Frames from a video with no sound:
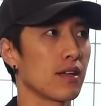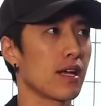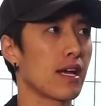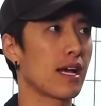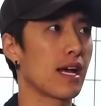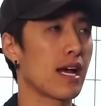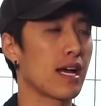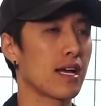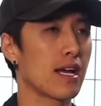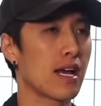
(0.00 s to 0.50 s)

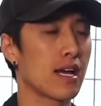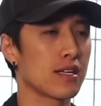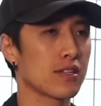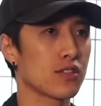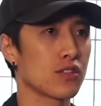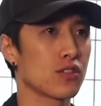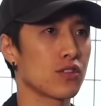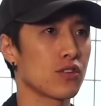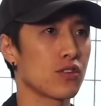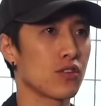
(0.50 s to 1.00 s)

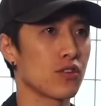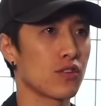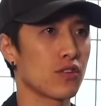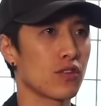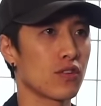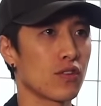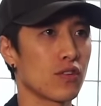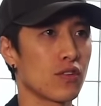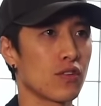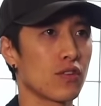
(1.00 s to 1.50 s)
as
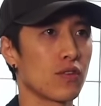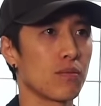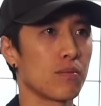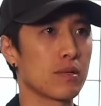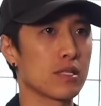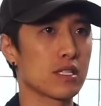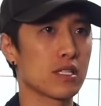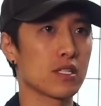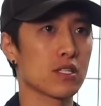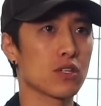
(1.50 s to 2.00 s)
your
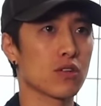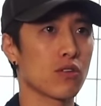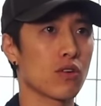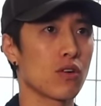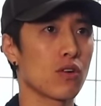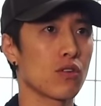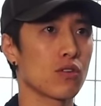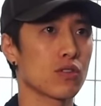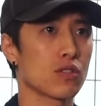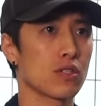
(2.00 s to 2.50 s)
business
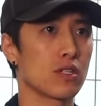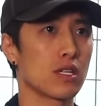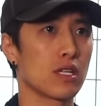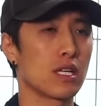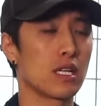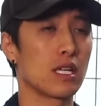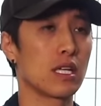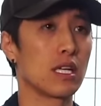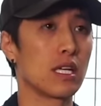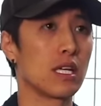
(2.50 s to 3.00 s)
grows and
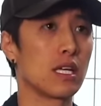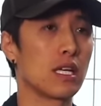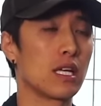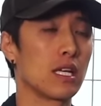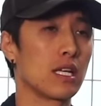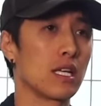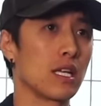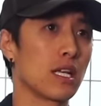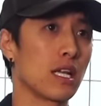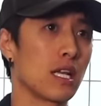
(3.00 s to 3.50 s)

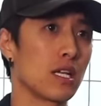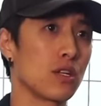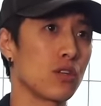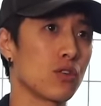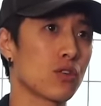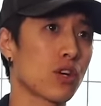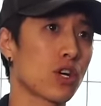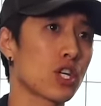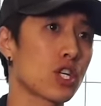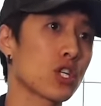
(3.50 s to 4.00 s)
and and you
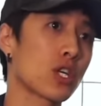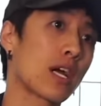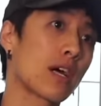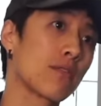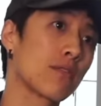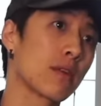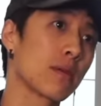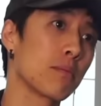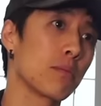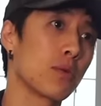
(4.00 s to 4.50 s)
start
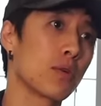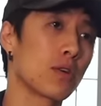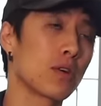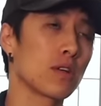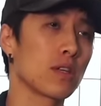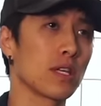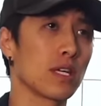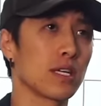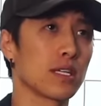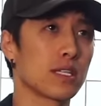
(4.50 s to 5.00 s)
traveling more
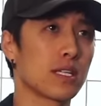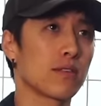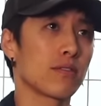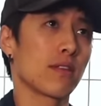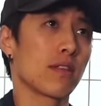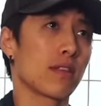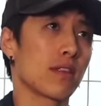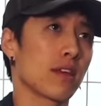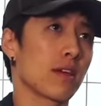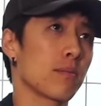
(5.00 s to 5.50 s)
like
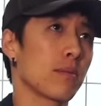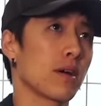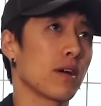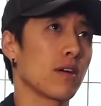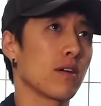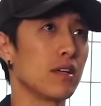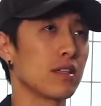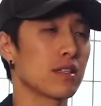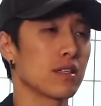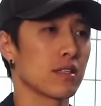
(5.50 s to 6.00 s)
definitely think
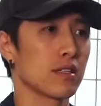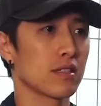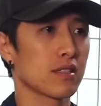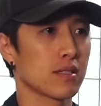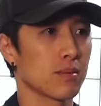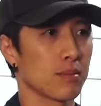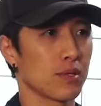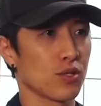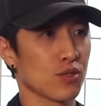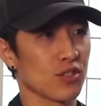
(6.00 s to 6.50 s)
about th-
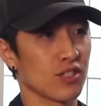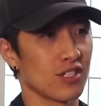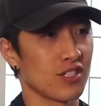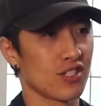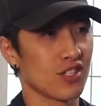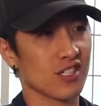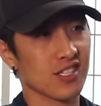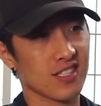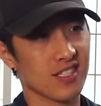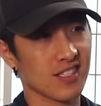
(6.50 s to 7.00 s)
some of those
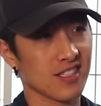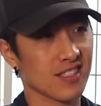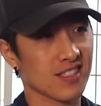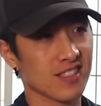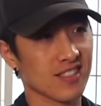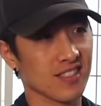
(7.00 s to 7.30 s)
logistics